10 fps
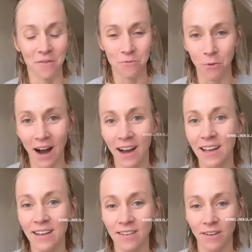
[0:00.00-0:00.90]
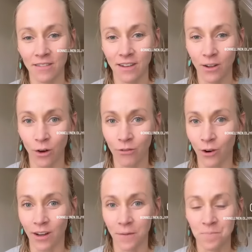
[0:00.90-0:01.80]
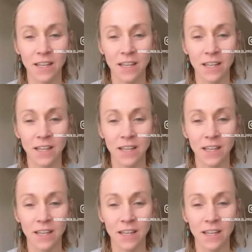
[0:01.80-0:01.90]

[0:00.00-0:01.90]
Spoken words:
why clove oil